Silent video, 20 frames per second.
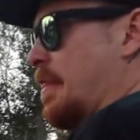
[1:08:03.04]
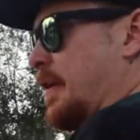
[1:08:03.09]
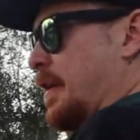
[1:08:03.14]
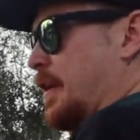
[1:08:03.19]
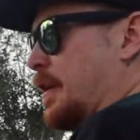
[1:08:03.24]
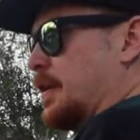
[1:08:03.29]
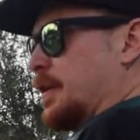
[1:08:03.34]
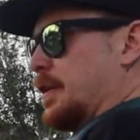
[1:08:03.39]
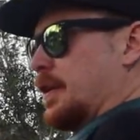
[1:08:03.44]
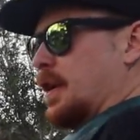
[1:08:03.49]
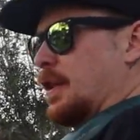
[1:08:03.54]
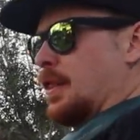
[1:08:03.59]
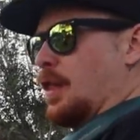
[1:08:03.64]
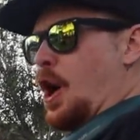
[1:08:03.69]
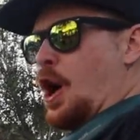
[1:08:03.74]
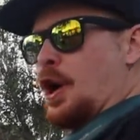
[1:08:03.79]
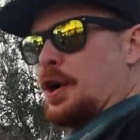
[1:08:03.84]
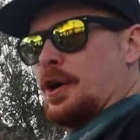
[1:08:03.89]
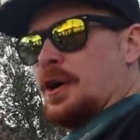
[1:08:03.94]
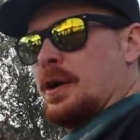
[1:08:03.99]
their
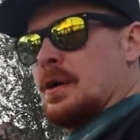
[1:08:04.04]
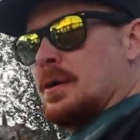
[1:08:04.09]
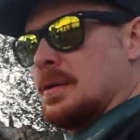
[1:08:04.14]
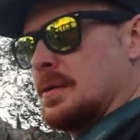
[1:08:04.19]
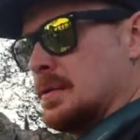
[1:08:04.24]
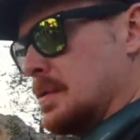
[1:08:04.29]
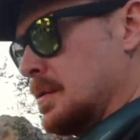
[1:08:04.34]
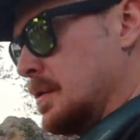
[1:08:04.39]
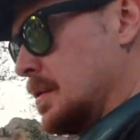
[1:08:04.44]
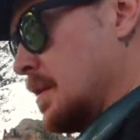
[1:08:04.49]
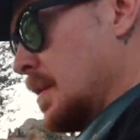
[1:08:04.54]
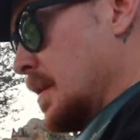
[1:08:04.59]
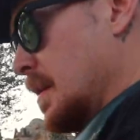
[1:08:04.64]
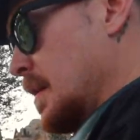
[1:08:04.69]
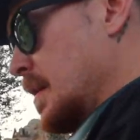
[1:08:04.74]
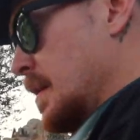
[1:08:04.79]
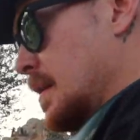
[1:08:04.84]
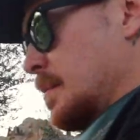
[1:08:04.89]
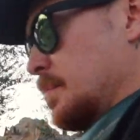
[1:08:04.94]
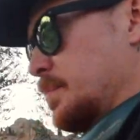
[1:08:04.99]
lager
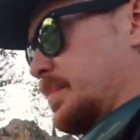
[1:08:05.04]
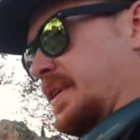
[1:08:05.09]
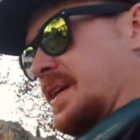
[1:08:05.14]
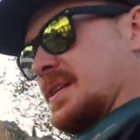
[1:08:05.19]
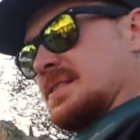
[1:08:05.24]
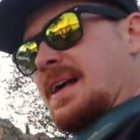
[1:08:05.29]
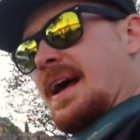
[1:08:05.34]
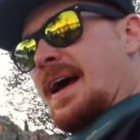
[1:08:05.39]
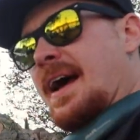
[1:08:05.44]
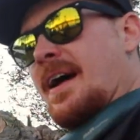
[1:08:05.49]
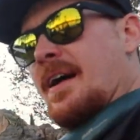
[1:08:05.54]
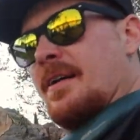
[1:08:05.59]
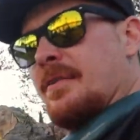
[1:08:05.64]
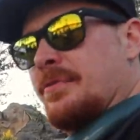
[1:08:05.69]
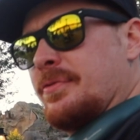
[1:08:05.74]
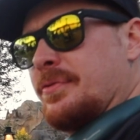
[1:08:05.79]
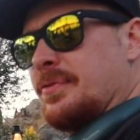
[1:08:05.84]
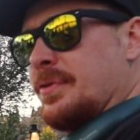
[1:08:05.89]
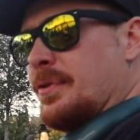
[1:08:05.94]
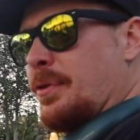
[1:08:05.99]
because I have